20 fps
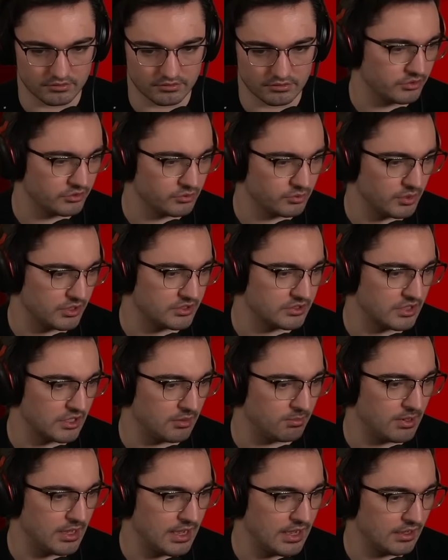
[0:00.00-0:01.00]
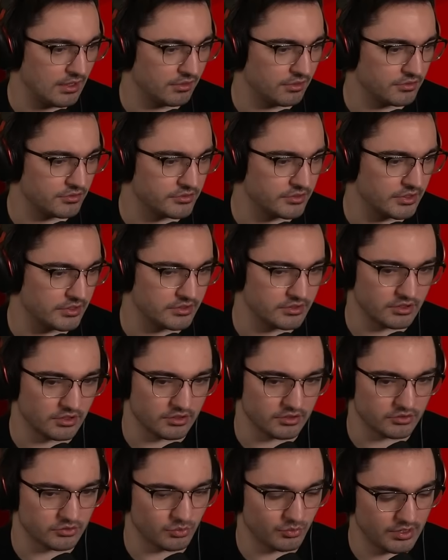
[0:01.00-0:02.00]
Here's Westgate Path, so that's
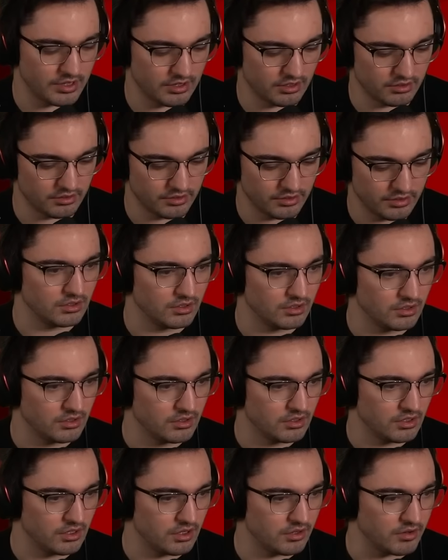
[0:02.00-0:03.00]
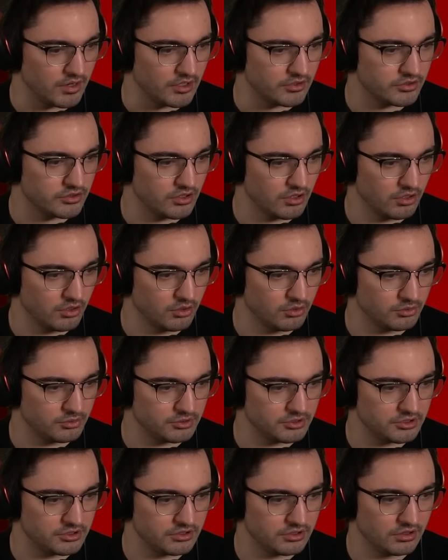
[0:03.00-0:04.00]
done as well. All right, so
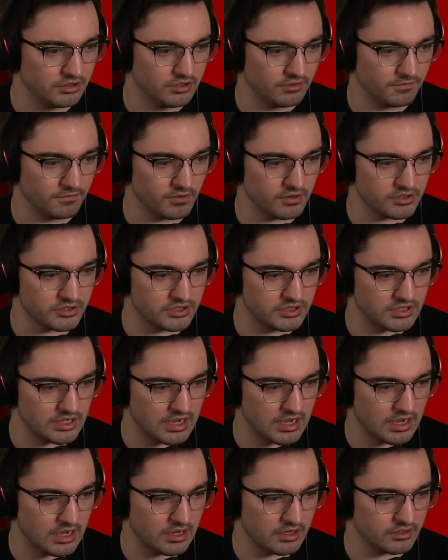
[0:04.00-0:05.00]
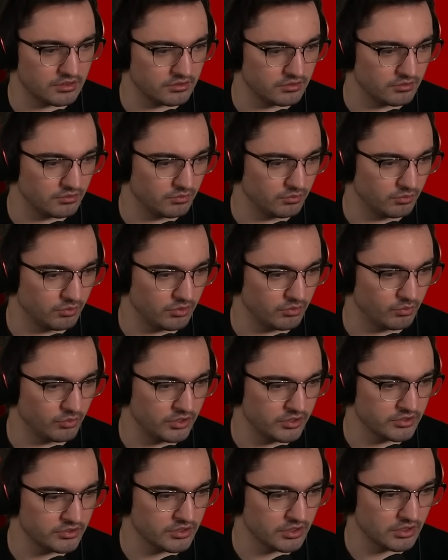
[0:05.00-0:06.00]
the first day,
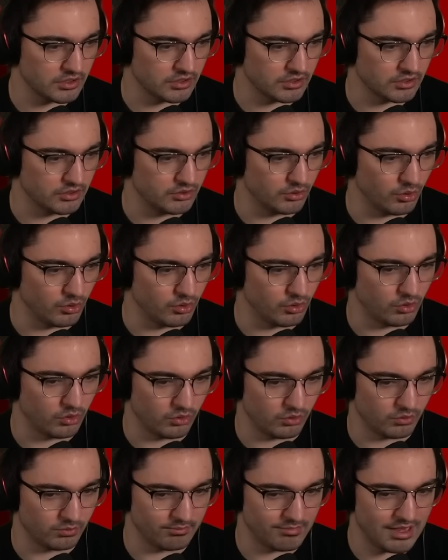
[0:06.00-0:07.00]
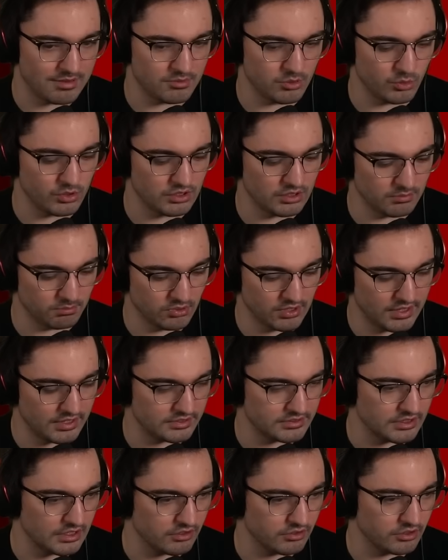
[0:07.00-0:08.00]
what is our goal? Maybe we can get
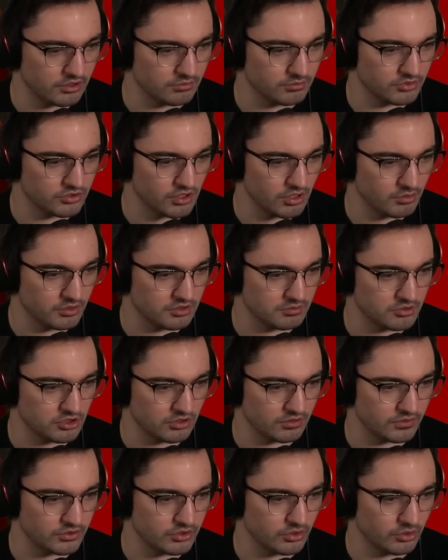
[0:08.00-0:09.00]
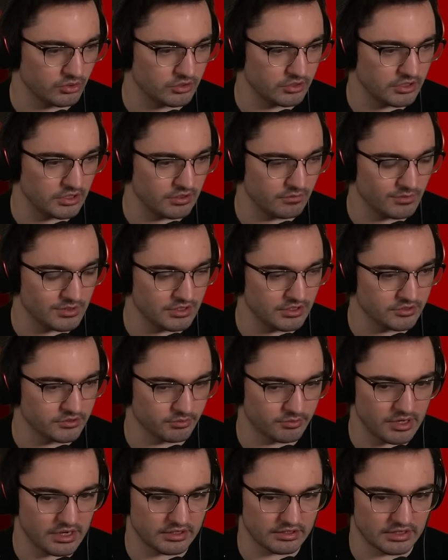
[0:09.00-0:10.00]
planetarium, start with observatory. If we can get to
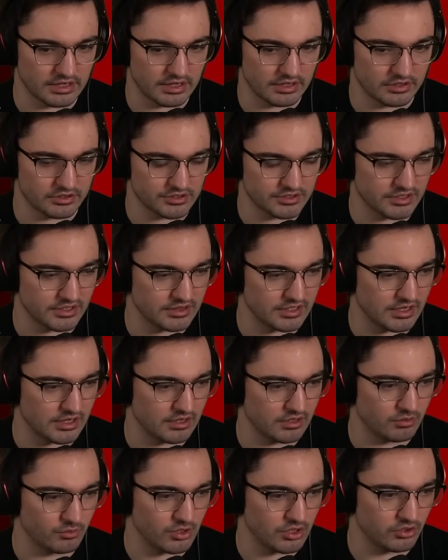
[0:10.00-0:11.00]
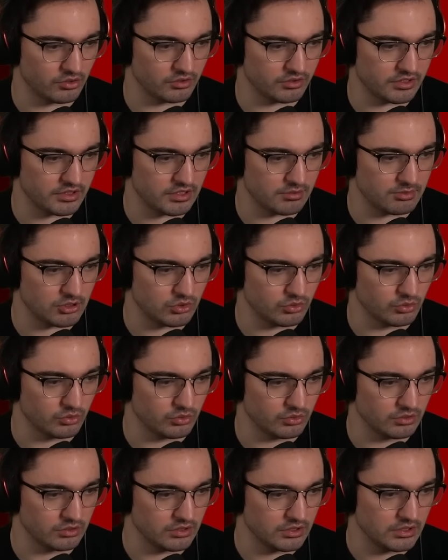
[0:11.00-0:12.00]
rank 9 and just get that out of the way early, that'd be
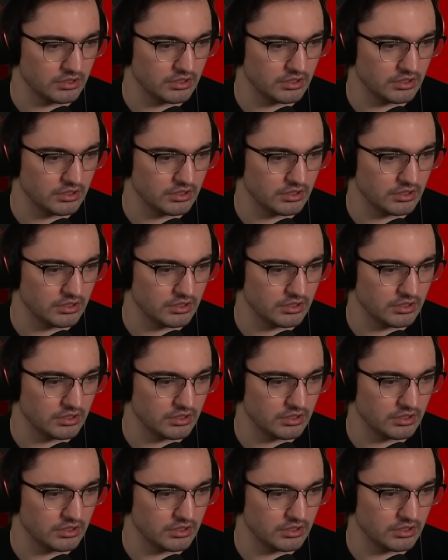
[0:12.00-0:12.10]
cool.